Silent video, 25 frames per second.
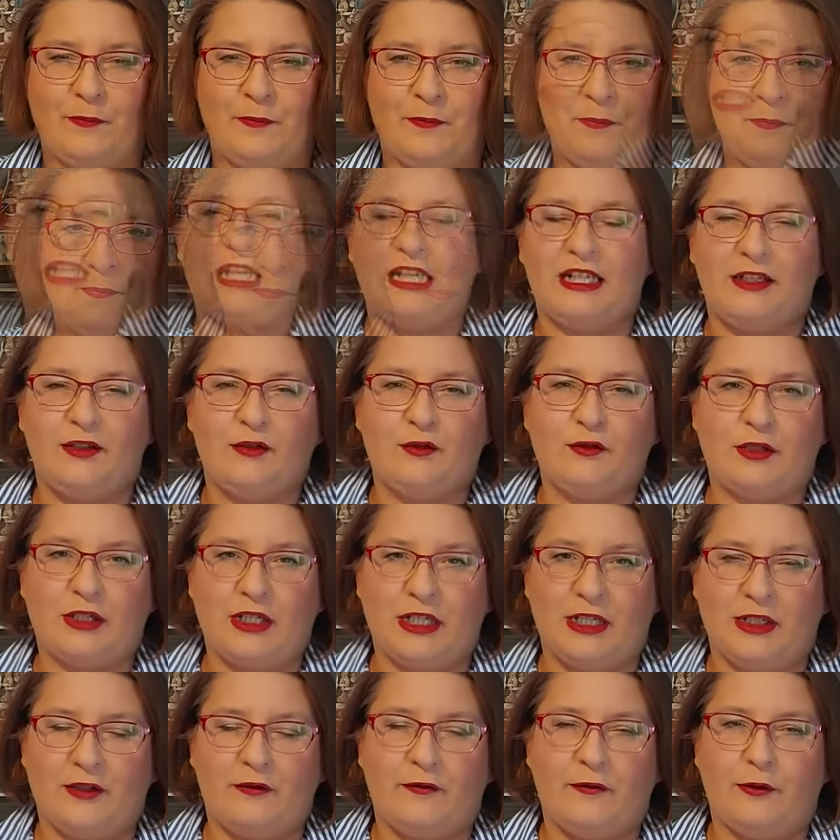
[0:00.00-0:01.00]
Thank you,
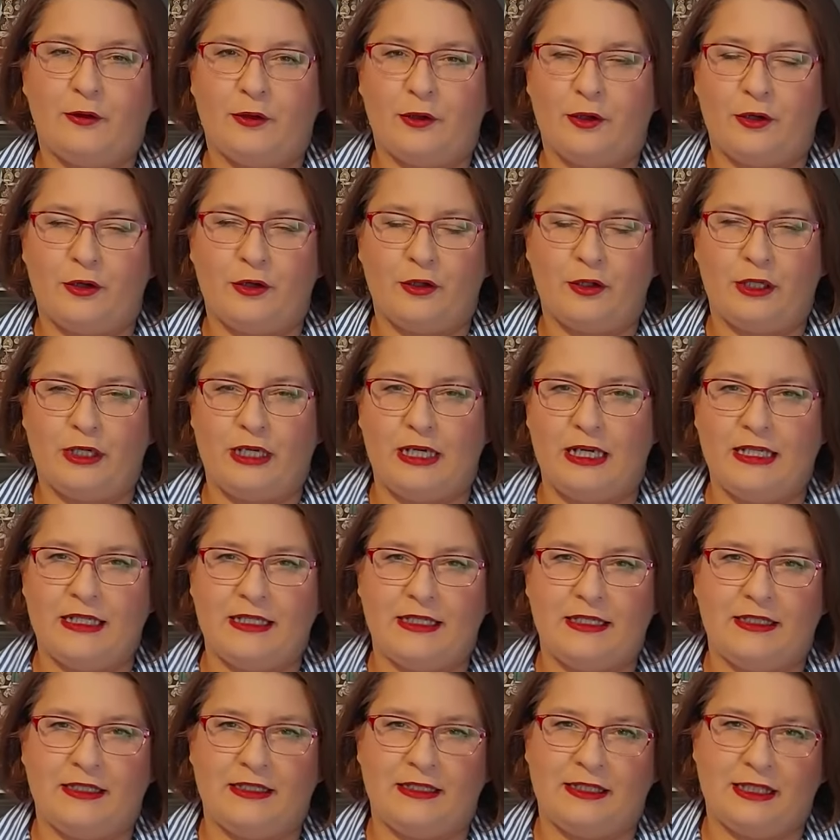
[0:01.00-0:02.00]
Jen, for
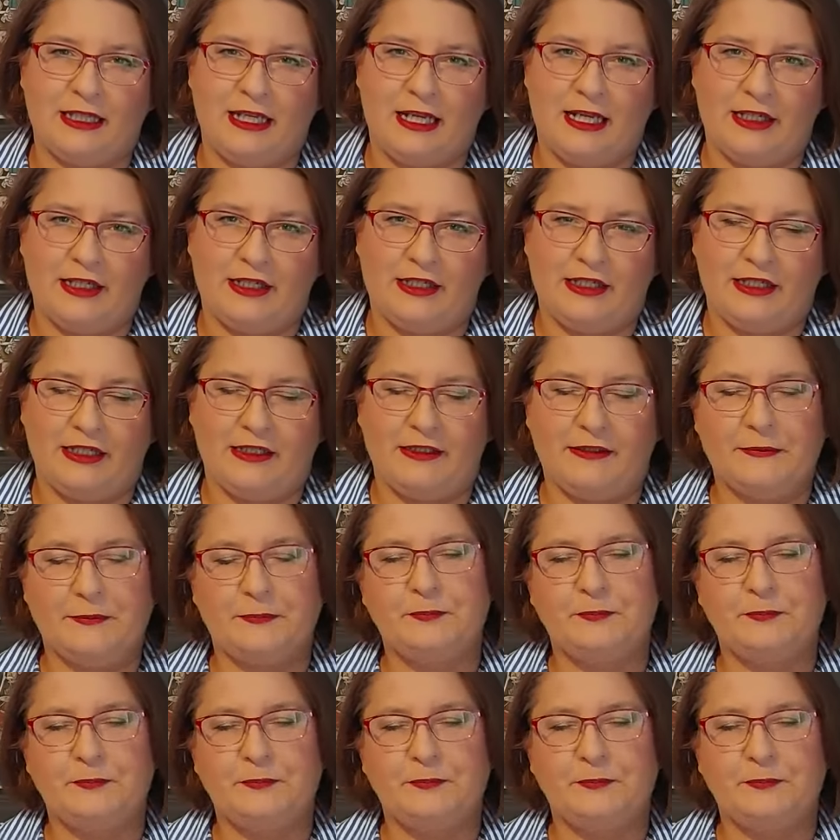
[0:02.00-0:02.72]
organizing this hashtag.